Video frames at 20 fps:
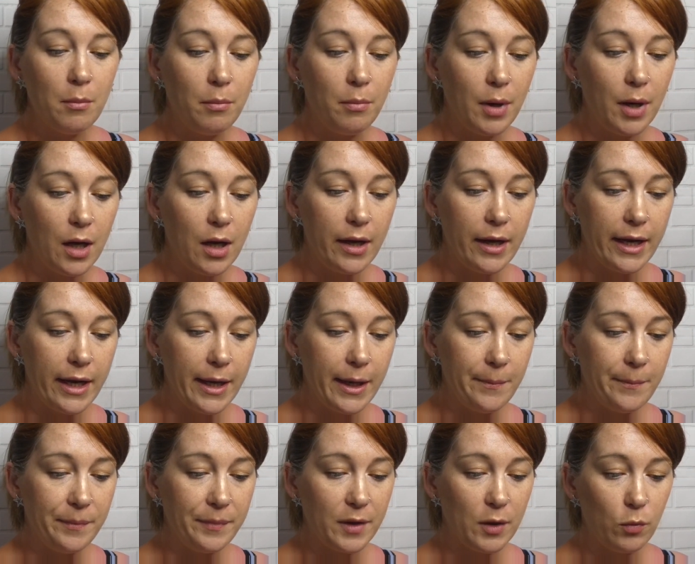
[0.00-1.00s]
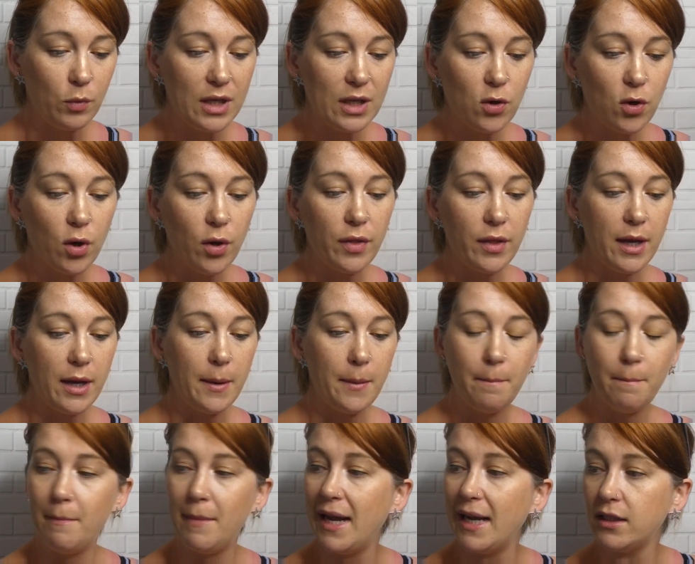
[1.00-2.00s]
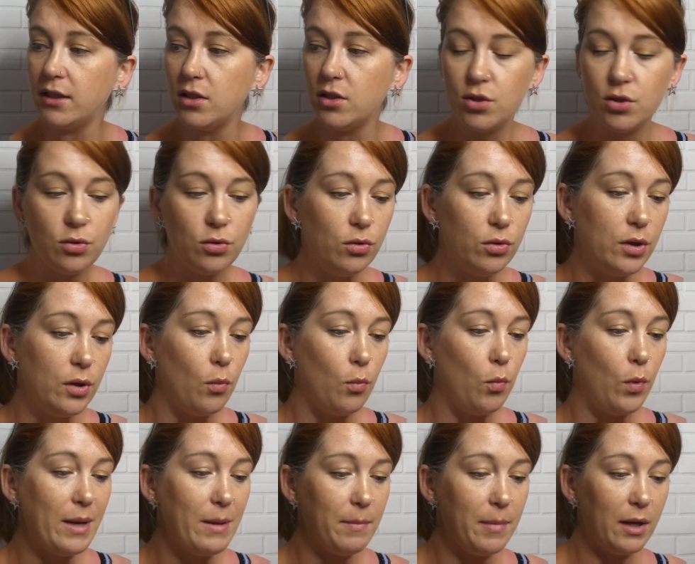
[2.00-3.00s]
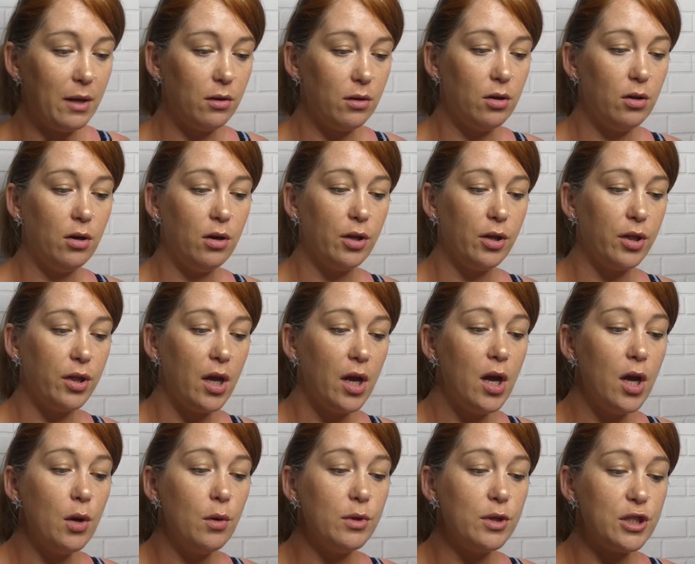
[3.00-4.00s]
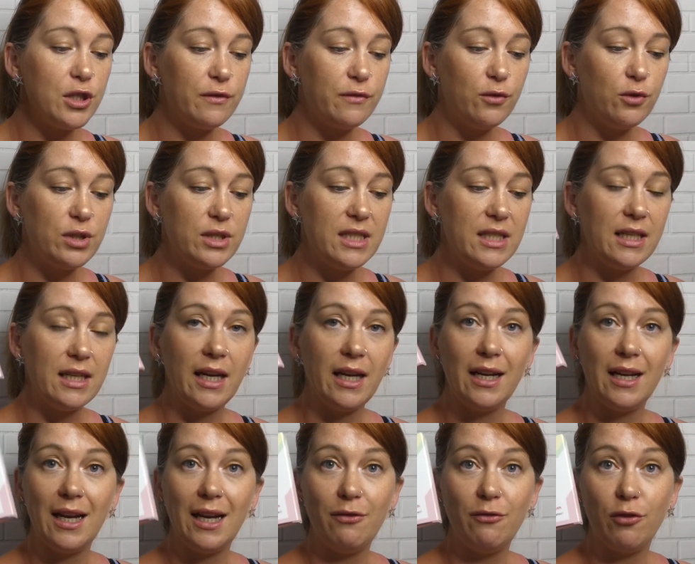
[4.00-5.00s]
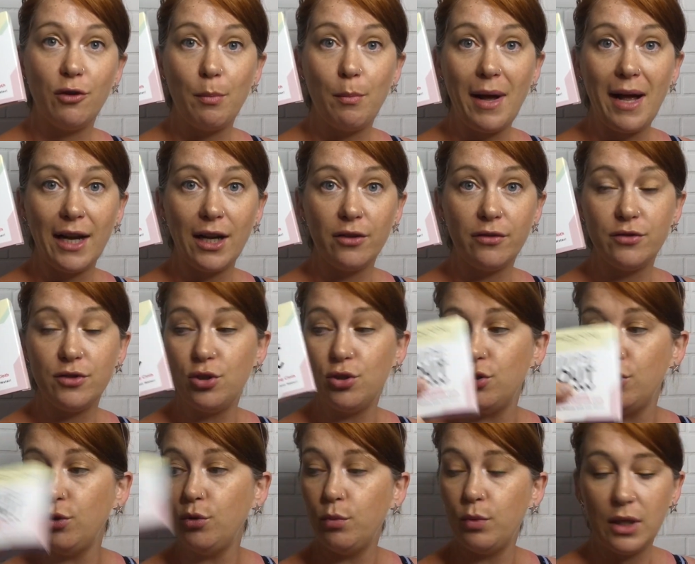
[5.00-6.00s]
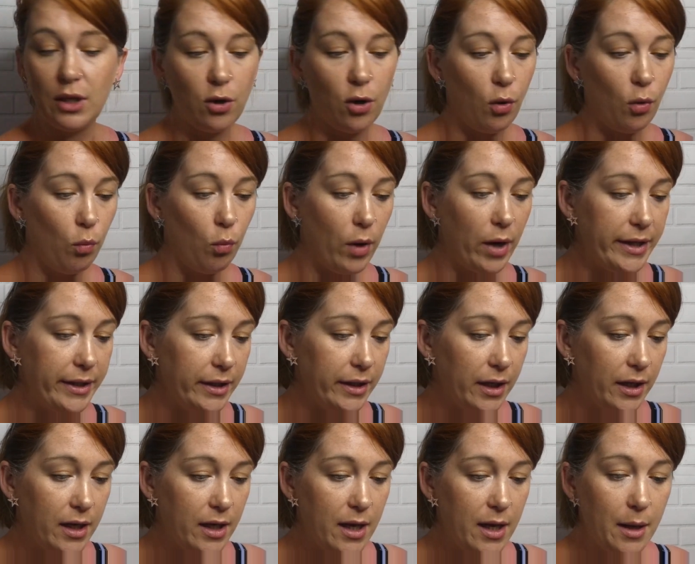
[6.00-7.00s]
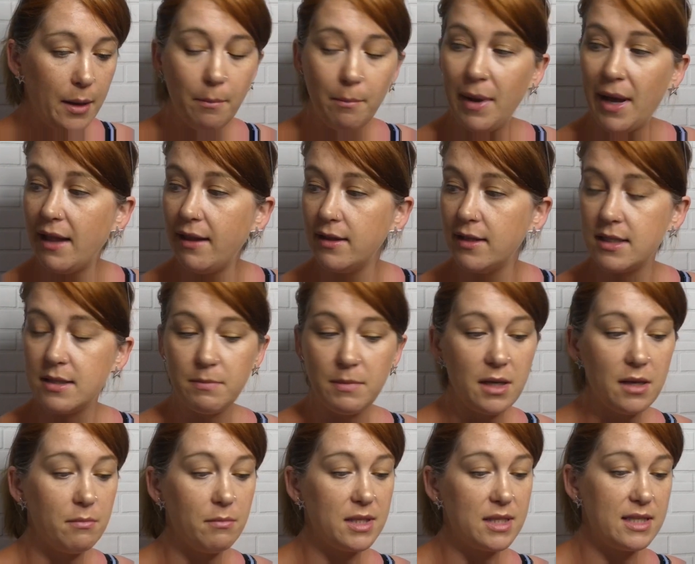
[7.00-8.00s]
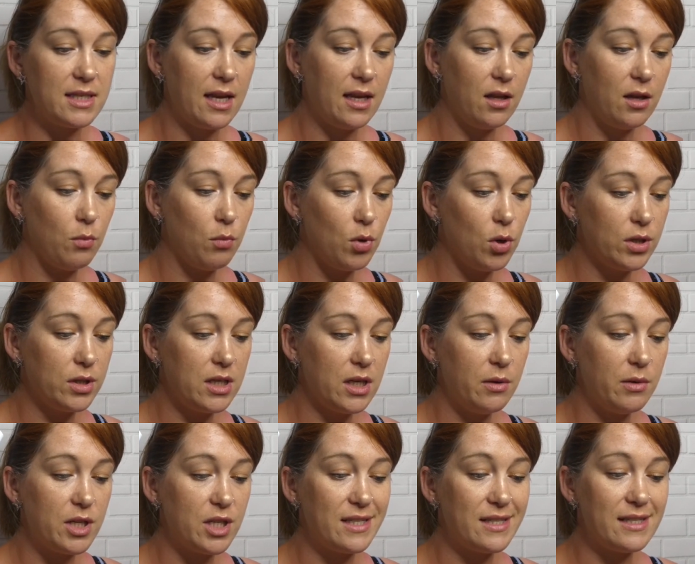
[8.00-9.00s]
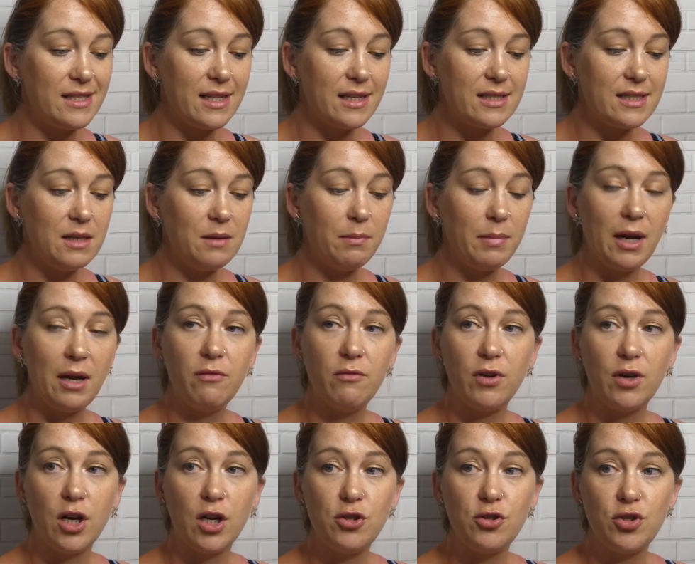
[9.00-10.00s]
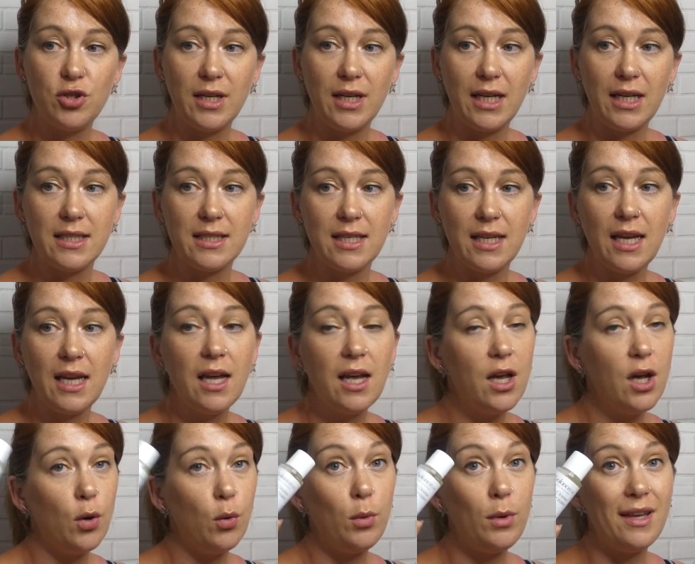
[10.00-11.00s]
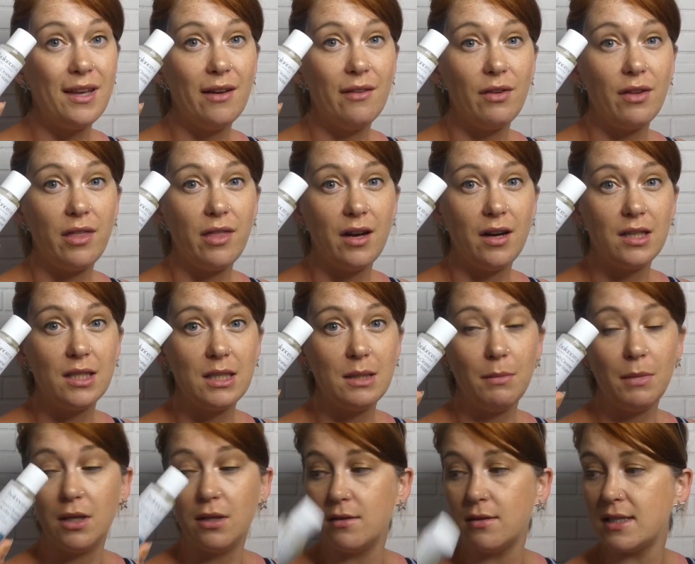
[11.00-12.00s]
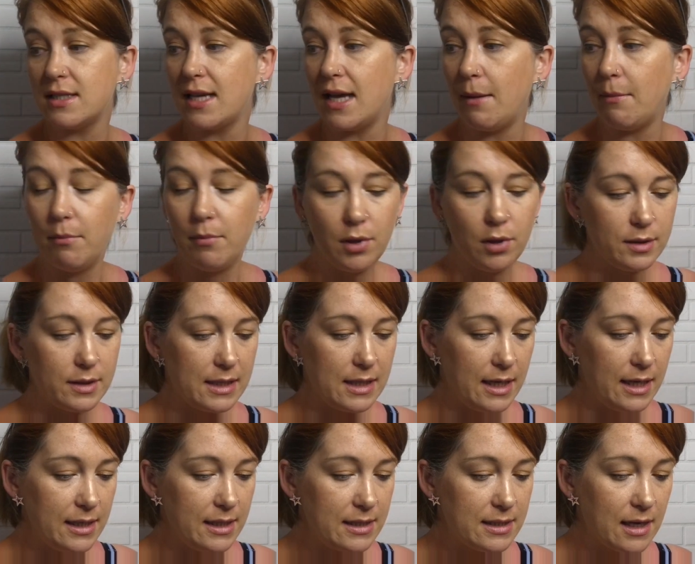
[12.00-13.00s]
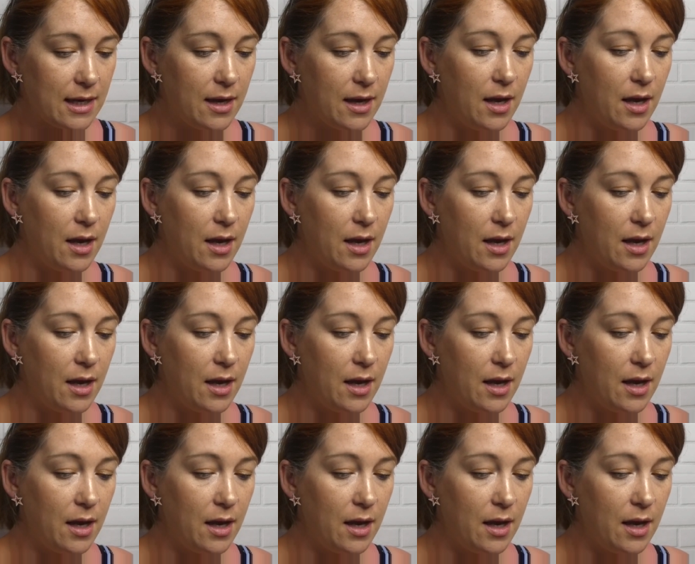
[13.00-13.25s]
But we got the Magnetone Wipeout Cloth, which is £14.99 for a pack of two. We got one. Balance Me Micellar Water, which is £16 for 180. We have a 30ml sample size.